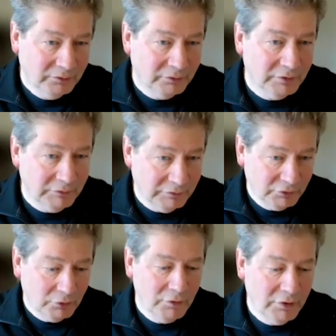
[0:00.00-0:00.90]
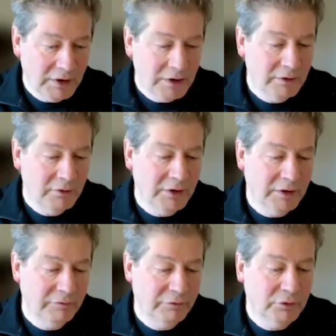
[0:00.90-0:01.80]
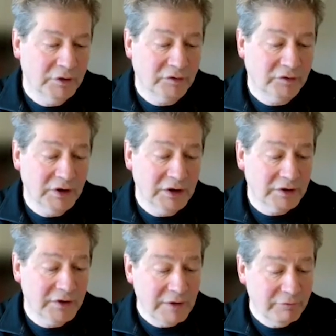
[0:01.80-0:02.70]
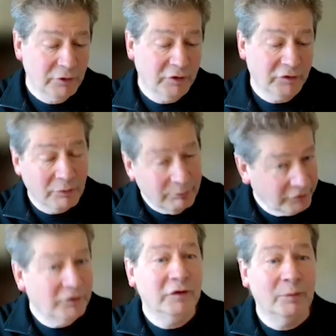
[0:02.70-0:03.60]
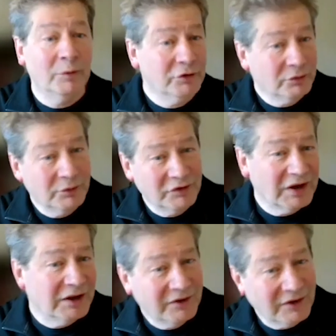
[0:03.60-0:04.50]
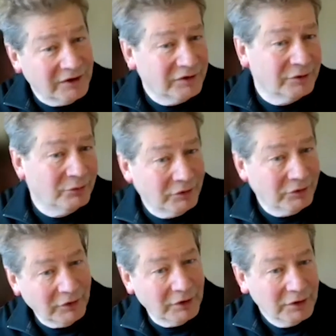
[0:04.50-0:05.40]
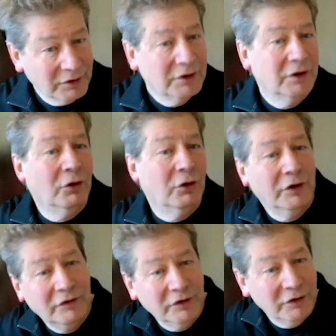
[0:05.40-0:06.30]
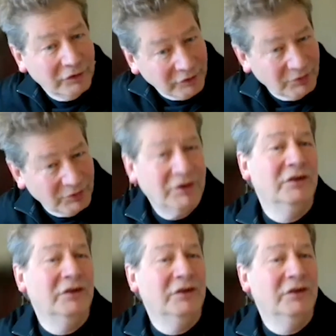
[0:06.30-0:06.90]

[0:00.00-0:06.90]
So that you've got that focus there, and that focus on business model, which again ties in with the origins and with